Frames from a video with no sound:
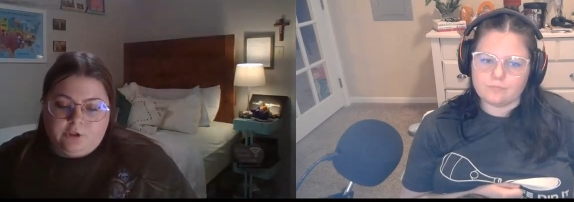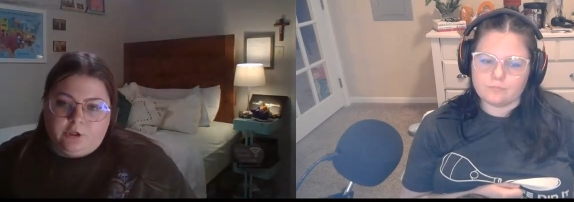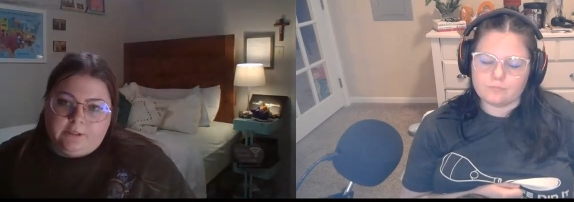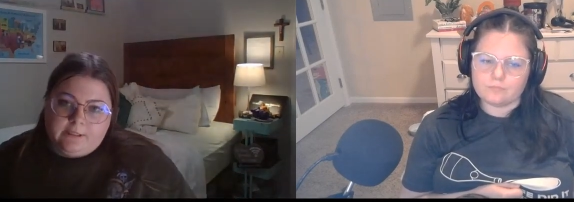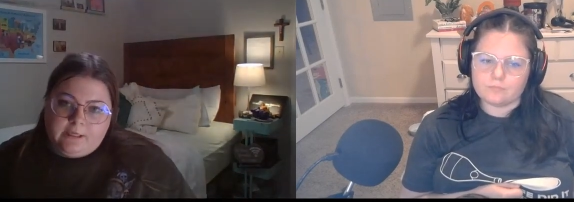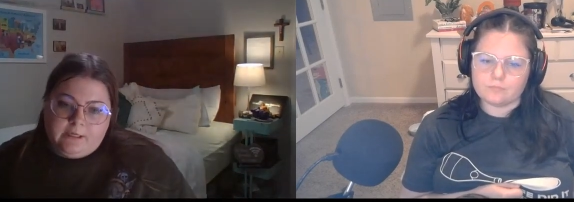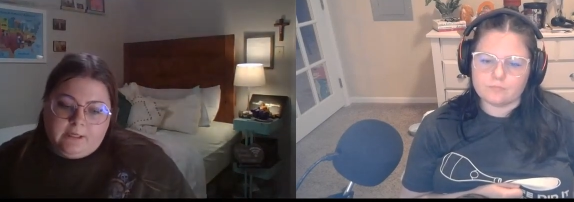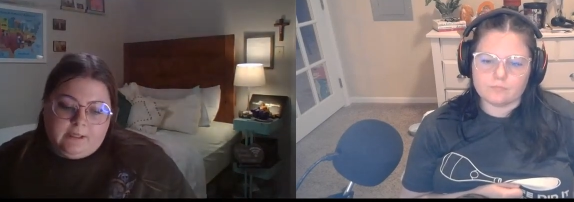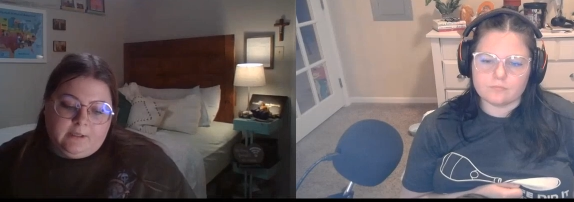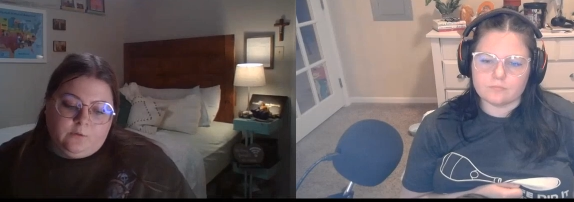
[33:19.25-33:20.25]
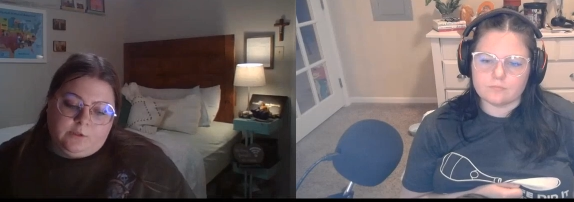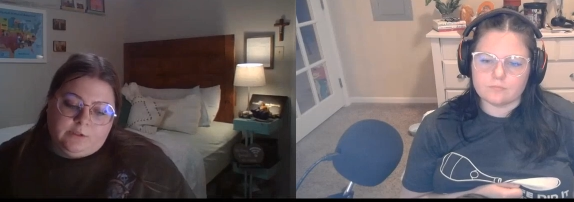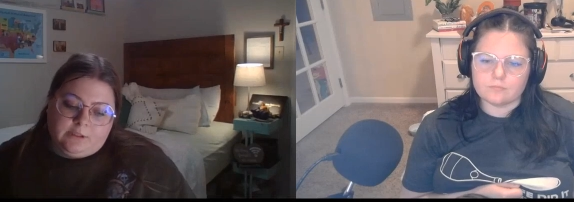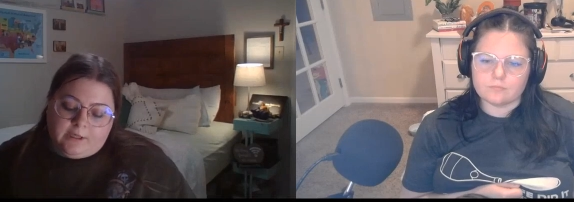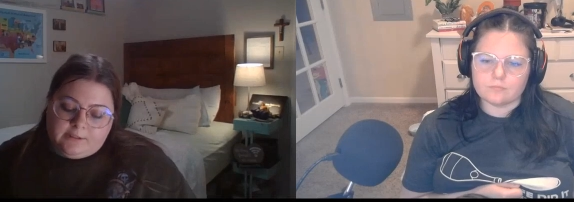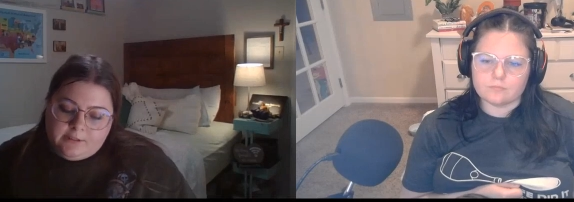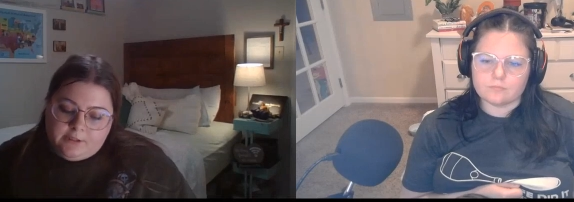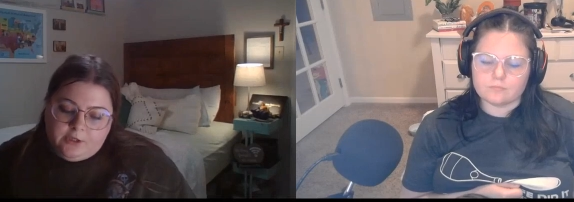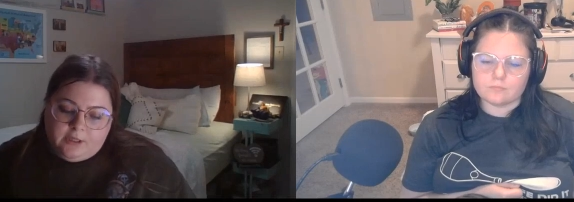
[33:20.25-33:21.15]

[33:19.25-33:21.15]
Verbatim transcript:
Speaker 1: They started dating, and once it got